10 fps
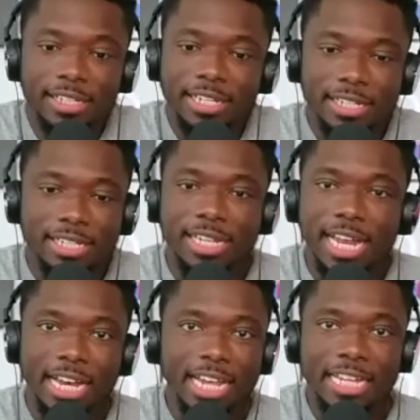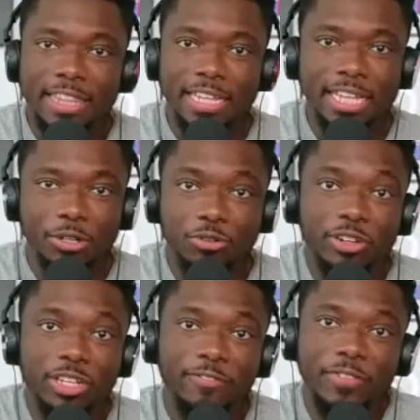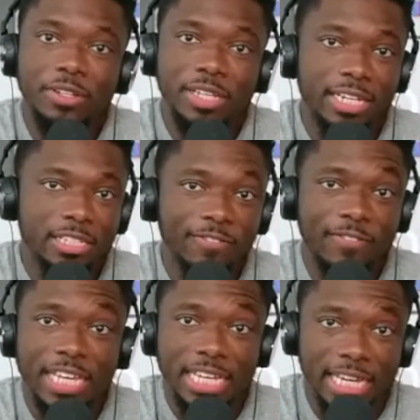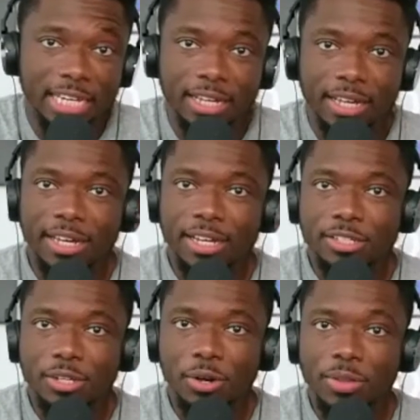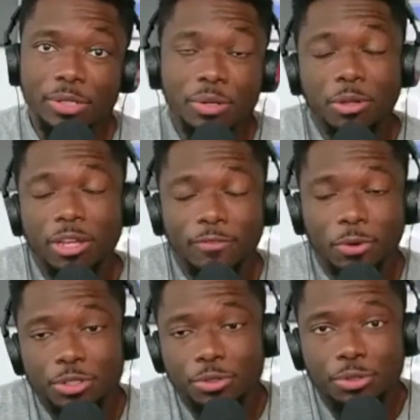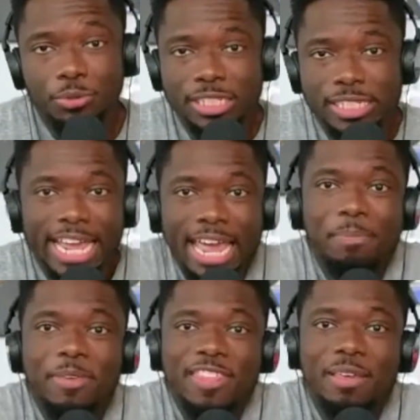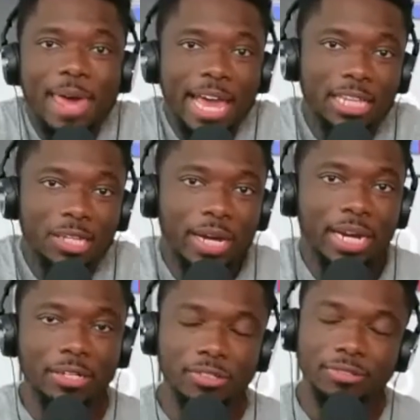It's not anything that you really feel like he's faking. So that's what I'm looking forward to too. Just like empathy back in the White House.